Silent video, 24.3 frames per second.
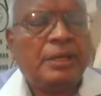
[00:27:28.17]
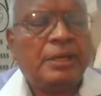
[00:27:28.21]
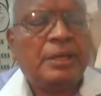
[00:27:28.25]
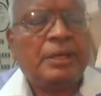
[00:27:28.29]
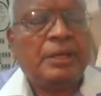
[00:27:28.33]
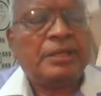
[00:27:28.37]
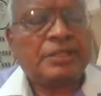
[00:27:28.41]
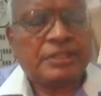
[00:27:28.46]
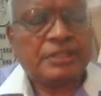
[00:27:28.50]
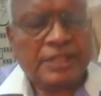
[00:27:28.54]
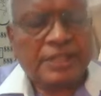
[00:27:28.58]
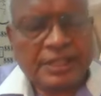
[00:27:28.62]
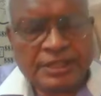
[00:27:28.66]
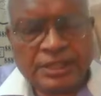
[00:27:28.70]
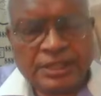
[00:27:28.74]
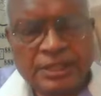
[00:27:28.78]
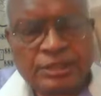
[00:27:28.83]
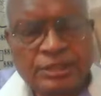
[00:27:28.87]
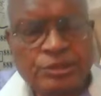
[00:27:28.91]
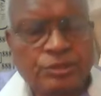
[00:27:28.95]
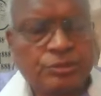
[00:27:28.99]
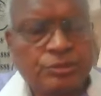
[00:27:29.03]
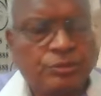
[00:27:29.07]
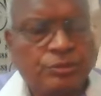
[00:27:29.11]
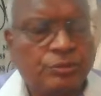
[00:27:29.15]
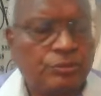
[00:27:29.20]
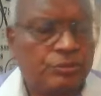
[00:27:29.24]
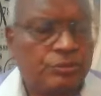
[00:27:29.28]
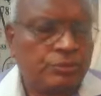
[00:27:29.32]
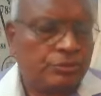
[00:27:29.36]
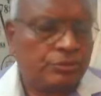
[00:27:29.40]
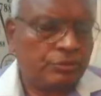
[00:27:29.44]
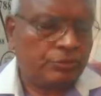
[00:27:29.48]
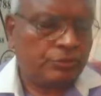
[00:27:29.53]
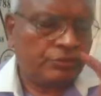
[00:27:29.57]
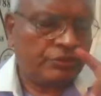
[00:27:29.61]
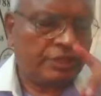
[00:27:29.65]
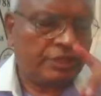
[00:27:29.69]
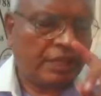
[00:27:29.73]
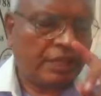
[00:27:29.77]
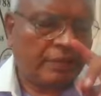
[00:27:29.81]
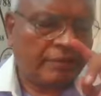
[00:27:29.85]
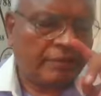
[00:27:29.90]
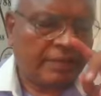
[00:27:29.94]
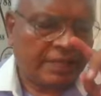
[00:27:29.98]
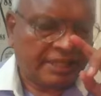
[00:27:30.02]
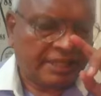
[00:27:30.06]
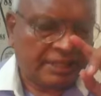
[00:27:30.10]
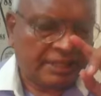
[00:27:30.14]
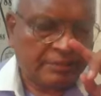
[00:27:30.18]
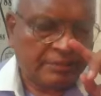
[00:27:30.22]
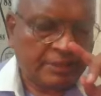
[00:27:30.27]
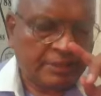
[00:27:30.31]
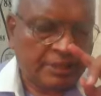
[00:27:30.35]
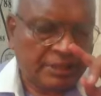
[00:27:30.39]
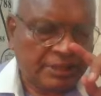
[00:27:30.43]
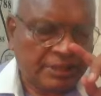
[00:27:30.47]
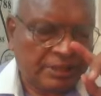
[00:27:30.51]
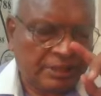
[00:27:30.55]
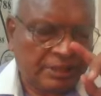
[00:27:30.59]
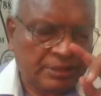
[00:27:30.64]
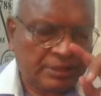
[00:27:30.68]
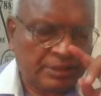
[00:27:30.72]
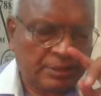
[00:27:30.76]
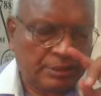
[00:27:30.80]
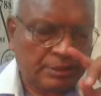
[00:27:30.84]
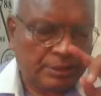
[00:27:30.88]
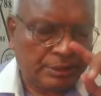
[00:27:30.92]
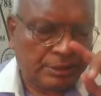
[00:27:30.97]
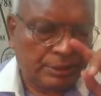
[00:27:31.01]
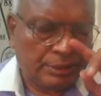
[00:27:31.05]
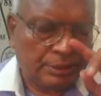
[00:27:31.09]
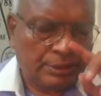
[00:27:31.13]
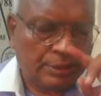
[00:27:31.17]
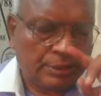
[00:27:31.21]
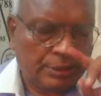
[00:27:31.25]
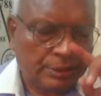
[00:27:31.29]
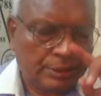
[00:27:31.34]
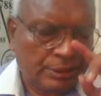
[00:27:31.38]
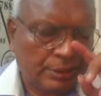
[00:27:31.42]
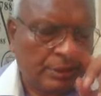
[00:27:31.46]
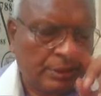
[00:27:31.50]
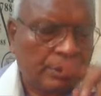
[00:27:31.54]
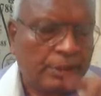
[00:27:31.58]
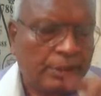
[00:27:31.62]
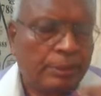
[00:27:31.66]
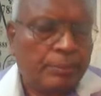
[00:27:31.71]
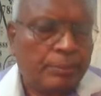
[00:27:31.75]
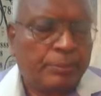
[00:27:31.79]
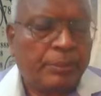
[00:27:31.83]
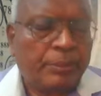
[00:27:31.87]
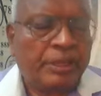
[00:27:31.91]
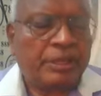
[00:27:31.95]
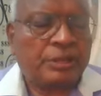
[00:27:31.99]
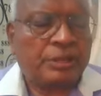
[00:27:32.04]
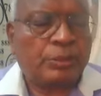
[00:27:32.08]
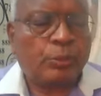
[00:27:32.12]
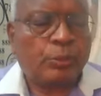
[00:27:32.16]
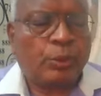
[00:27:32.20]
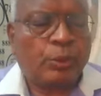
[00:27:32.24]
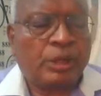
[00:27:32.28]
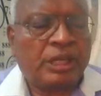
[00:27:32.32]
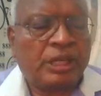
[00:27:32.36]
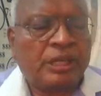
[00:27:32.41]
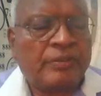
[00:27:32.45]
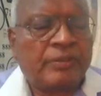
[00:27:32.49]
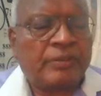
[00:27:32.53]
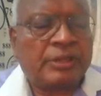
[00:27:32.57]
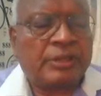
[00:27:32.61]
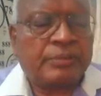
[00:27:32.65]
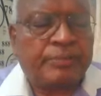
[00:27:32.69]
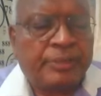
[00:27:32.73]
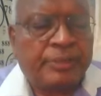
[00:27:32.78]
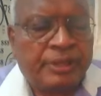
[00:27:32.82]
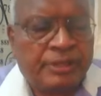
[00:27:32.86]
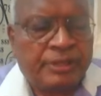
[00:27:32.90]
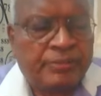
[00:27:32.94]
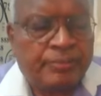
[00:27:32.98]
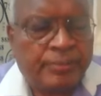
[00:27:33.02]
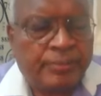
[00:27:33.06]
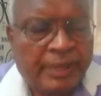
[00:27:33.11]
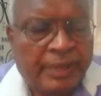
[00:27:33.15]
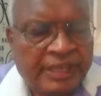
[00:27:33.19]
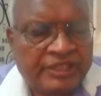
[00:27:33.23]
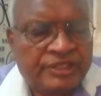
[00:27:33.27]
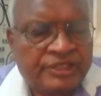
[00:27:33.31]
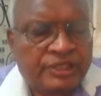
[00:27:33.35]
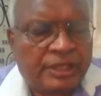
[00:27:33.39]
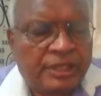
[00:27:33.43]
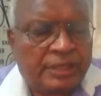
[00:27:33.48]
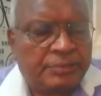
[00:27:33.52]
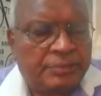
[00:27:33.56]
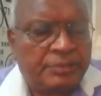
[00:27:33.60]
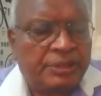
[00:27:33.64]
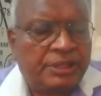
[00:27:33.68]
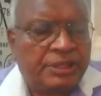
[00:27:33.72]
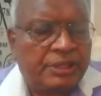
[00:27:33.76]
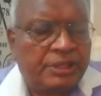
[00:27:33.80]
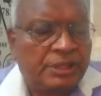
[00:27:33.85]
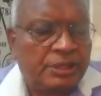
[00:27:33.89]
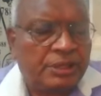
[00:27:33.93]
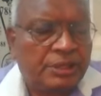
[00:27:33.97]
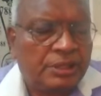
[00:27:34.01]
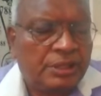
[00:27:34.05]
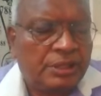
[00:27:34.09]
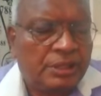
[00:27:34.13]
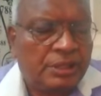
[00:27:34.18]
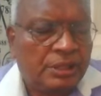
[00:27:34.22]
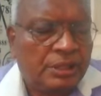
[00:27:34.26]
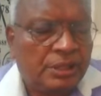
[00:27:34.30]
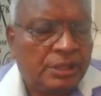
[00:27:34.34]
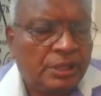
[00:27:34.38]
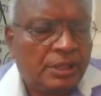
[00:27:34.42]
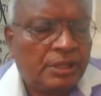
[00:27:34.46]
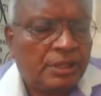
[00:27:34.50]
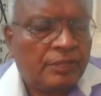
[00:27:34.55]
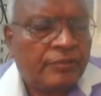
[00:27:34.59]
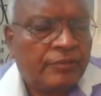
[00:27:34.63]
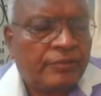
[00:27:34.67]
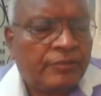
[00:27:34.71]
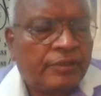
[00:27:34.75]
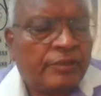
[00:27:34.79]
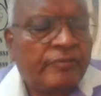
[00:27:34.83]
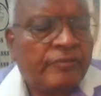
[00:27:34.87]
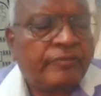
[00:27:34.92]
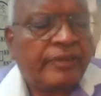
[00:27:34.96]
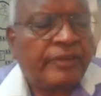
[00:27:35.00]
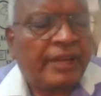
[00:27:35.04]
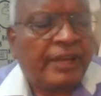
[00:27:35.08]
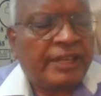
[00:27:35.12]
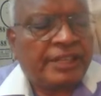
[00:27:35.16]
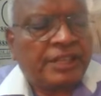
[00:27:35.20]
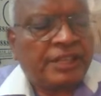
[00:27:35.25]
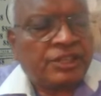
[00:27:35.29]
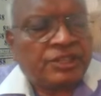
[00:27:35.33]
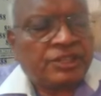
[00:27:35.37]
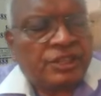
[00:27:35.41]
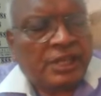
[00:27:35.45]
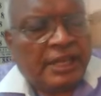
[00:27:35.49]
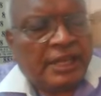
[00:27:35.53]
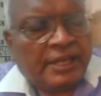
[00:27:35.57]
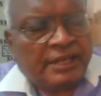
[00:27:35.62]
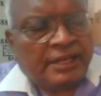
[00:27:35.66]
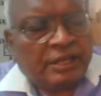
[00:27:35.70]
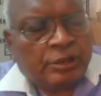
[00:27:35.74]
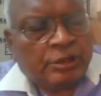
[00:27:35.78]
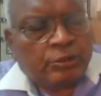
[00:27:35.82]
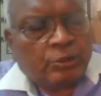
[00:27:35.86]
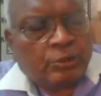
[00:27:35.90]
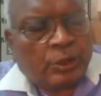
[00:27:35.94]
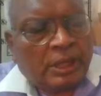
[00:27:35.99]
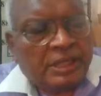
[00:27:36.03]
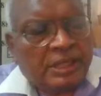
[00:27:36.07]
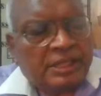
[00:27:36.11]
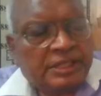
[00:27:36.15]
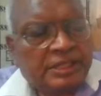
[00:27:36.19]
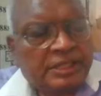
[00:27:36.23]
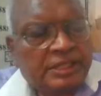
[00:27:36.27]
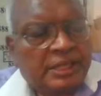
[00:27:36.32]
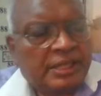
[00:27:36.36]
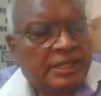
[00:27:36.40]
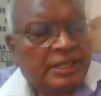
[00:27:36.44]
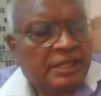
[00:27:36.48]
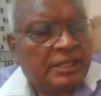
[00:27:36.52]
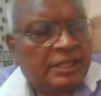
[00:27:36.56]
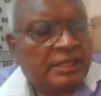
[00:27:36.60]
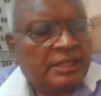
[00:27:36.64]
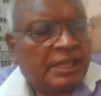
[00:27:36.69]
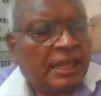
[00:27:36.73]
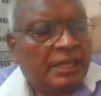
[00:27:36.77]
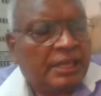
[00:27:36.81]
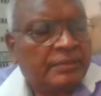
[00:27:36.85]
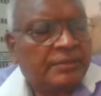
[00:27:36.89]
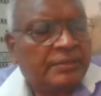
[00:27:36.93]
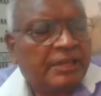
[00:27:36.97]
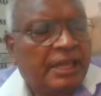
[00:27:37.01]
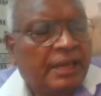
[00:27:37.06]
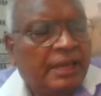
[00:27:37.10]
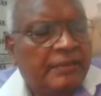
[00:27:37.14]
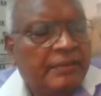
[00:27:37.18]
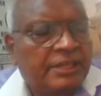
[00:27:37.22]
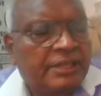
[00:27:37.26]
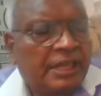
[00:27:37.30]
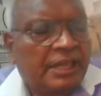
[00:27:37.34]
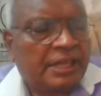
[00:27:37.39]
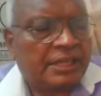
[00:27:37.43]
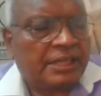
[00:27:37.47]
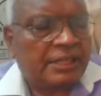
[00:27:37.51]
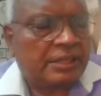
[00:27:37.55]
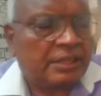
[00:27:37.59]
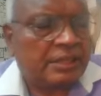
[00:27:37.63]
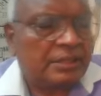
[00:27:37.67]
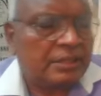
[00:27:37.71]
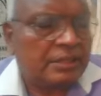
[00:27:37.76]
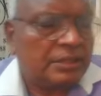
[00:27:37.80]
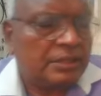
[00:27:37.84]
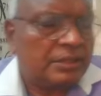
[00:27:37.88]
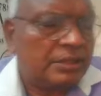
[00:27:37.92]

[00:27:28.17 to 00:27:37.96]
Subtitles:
It's nothing to do with our activities, but whatever best can be from financial angle, quality angle, time, and every angle.